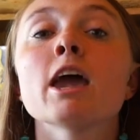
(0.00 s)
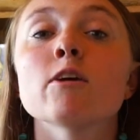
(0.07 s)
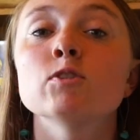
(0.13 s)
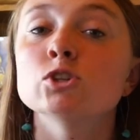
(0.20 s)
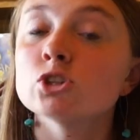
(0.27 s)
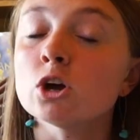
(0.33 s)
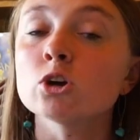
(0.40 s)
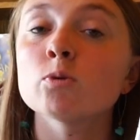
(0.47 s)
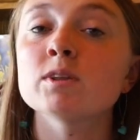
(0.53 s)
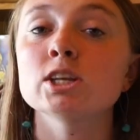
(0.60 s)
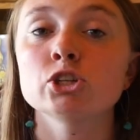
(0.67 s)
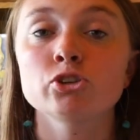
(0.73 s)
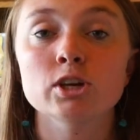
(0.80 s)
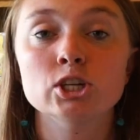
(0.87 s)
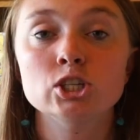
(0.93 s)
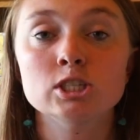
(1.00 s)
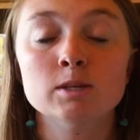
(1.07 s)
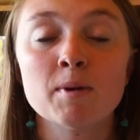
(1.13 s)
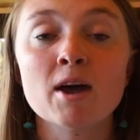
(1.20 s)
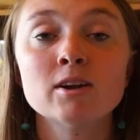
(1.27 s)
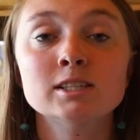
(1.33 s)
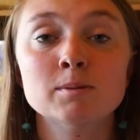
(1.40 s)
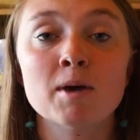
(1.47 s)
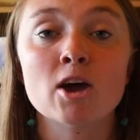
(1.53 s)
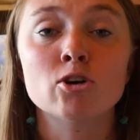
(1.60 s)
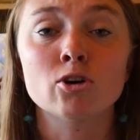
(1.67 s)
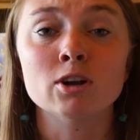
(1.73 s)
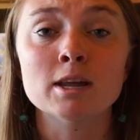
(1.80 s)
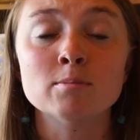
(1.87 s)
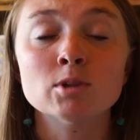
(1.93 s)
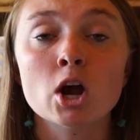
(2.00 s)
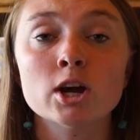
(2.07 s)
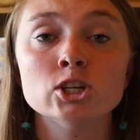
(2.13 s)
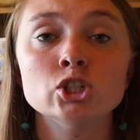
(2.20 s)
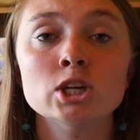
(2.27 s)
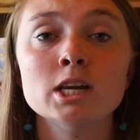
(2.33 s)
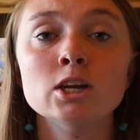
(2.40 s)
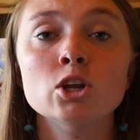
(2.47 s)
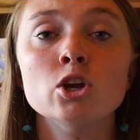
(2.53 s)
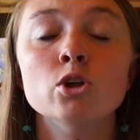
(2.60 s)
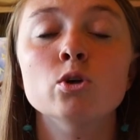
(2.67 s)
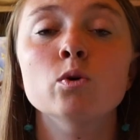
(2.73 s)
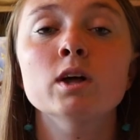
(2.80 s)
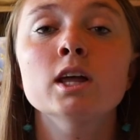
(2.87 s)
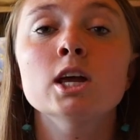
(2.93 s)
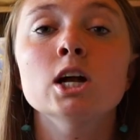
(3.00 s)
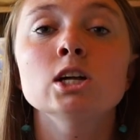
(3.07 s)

If you don't know what this trilogy is about, it's about a girl named Lara Jean who,